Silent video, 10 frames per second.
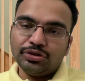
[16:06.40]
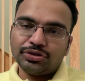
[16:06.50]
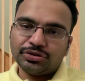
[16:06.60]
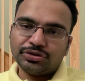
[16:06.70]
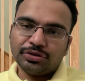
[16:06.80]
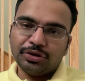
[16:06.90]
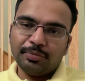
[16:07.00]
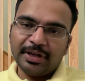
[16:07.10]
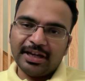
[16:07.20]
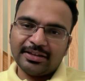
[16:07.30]
should you
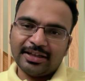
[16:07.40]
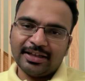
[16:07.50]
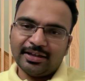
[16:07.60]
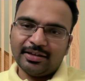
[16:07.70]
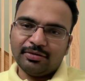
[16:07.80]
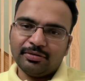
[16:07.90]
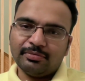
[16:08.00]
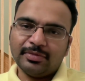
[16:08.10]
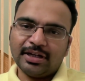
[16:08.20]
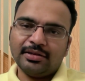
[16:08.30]
be at the
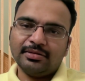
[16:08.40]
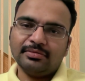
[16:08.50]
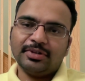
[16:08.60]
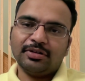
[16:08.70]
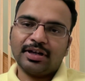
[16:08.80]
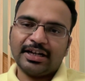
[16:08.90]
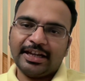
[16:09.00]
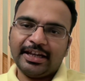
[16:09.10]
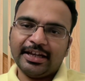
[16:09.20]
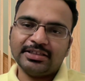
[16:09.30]

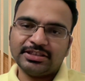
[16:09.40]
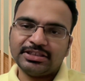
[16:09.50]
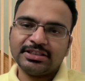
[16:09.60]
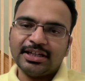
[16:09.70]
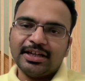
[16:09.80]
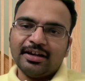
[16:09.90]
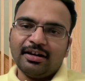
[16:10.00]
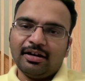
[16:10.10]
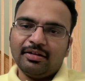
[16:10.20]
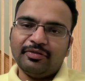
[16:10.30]
cutting edge
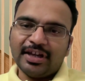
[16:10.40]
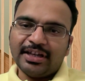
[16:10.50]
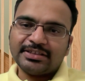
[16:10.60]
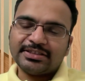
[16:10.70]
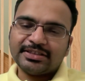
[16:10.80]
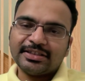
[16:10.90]
always?